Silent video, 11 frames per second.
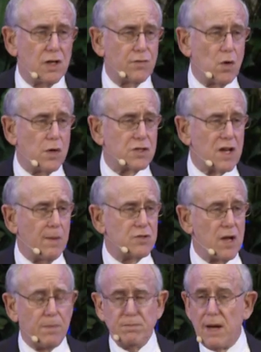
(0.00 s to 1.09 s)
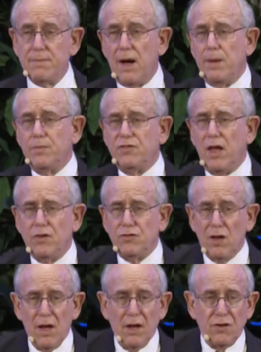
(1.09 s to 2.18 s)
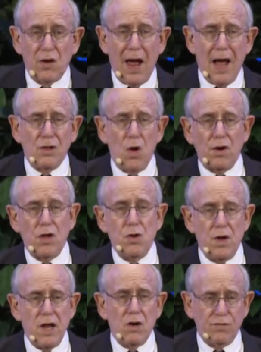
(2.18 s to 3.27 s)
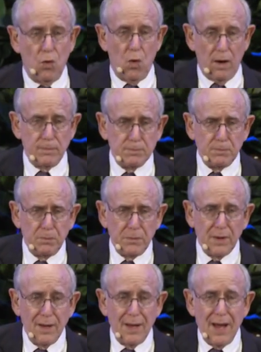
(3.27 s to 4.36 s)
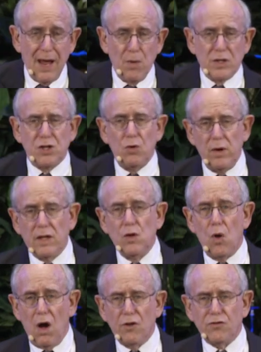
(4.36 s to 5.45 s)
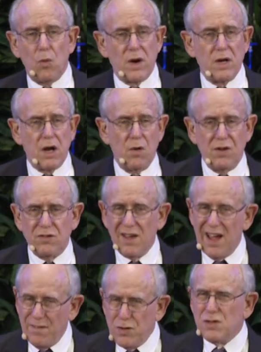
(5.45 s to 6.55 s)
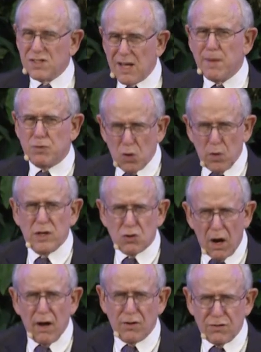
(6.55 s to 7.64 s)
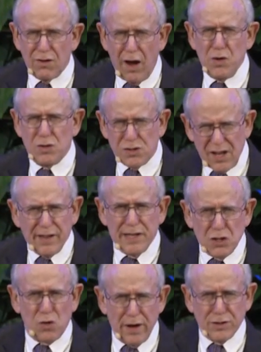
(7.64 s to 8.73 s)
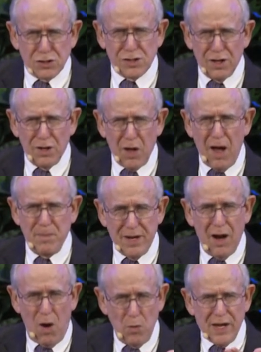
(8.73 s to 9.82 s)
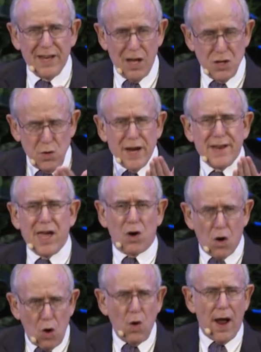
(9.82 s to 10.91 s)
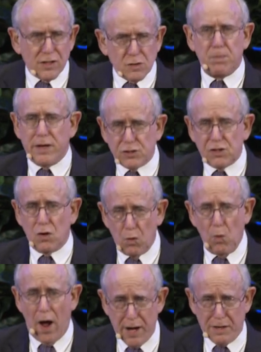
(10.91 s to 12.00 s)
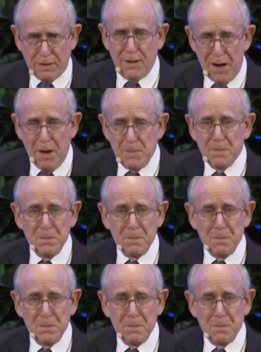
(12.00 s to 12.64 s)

of course, comes up, and my mom says, so how long are you here for? What she really will also want to know is, have you stopped doing drugs? Are you selling drugs still? I mean, are you gonna get our whole house busted or what, you know?